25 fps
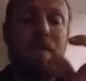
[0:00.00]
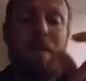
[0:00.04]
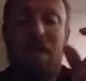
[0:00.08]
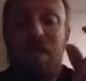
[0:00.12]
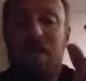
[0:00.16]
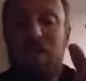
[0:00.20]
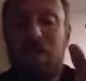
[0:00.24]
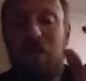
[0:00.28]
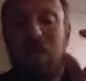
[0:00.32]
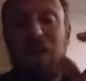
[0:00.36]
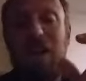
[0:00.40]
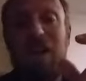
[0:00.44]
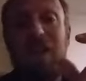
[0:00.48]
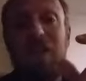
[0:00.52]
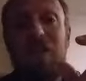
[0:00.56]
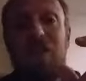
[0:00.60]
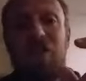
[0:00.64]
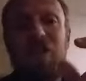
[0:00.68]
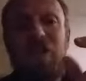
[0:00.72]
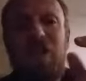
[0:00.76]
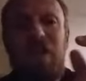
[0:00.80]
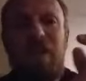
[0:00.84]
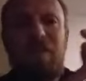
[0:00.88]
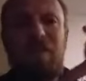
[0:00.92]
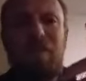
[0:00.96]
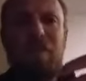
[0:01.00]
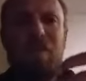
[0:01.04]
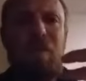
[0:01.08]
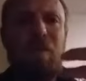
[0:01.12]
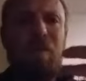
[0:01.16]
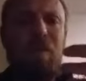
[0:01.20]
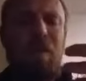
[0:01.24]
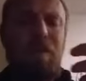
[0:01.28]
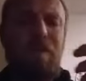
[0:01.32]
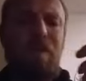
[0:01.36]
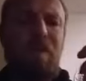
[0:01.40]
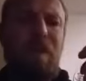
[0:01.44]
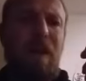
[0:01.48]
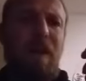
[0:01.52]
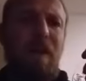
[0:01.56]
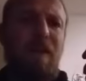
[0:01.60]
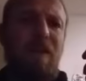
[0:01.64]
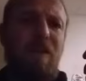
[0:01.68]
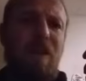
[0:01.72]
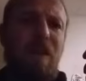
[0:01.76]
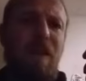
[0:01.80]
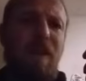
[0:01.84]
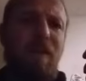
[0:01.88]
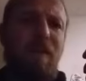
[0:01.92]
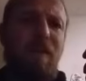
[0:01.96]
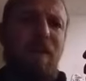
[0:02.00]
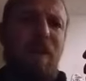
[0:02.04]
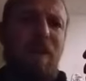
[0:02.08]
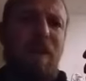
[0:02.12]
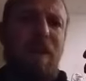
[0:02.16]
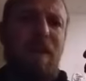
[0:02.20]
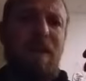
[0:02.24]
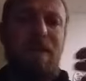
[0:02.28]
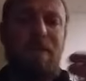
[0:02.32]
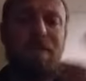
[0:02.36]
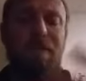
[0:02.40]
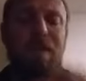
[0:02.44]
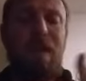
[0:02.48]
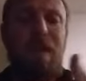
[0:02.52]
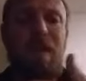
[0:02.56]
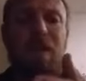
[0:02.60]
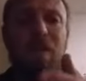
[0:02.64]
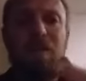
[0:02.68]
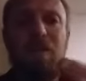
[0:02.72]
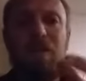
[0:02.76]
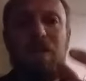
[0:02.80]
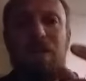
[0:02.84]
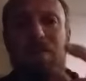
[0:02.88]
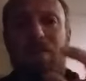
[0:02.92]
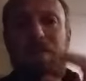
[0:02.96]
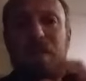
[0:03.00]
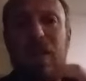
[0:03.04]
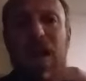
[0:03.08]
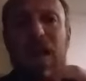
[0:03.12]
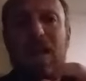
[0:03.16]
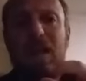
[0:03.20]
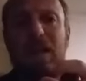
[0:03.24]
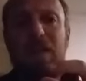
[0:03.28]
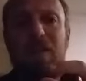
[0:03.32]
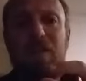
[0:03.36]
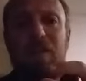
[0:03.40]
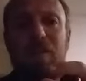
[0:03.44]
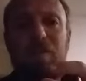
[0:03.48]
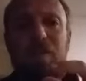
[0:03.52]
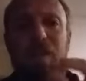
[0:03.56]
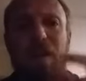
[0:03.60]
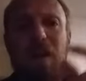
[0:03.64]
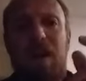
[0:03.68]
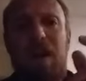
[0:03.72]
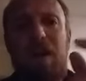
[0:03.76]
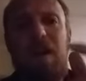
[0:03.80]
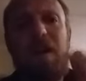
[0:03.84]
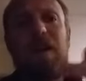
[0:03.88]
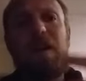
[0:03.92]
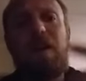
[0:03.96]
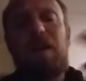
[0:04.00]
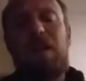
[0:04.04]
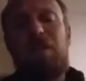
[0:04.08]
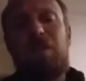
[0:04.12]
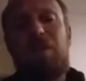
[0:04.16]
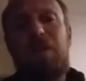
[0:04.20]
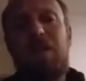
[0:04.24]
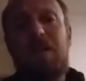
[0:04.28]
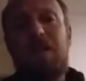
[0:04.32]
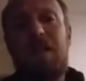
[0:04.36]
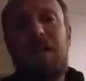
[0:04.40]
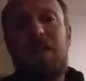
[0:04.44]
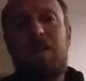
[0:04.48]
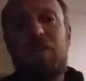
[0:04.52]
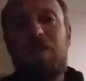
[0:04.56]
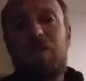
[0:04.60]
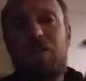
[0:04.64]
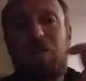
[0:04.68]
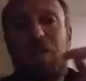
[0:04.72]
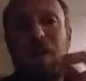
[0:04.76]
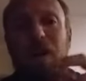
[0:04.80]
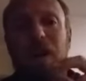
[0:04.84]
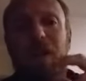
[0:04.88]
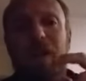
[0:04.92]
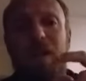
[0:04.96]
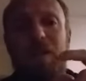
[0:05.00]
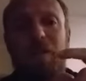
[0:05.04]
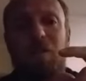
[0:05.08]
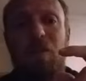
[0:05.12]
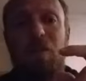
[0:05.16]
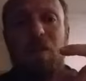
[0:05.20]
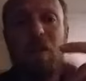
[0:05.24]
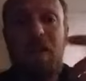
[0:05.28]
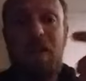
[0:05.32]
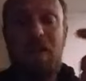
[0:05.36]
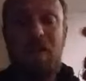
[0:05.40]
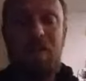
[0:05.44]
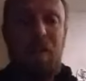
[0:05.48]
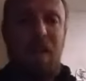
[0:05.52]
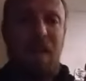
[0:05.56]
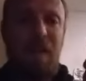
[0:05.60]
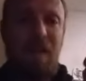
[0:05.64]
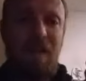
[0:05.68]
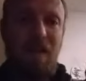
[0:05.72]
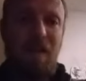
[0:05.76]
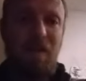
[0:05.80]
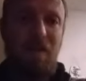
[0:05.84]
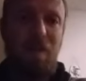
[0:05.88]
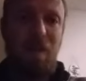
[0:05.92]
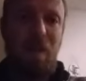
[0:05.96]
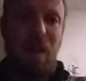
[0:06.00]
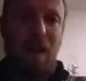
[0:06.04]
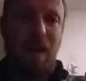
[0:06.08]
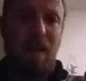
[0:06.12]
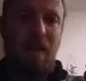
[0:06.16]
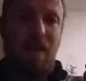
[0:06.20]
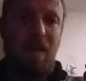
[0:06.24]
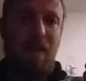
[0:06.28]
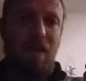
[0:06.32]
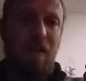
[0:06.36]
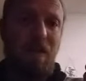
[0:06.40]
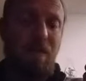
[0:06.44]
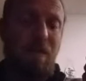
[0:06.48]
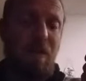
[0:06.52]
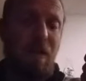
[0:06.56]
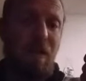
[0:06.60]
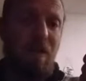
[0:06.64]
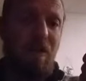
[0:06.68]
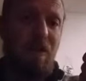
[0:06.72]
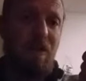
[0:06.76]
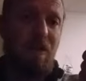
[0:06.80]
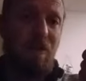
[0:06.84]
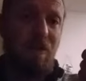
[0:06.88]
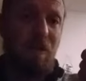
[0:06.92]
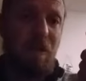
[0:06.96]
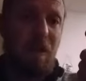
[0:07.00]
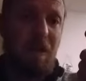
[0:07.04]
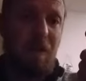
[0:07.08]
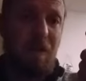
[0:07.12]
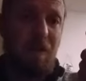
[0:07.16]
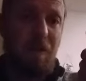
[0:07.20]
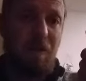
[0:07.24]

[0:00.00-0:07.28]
It's fairly cheap. We pay in South Africa, depending on the brand that you buy. We tend to buy the more expensive brand because we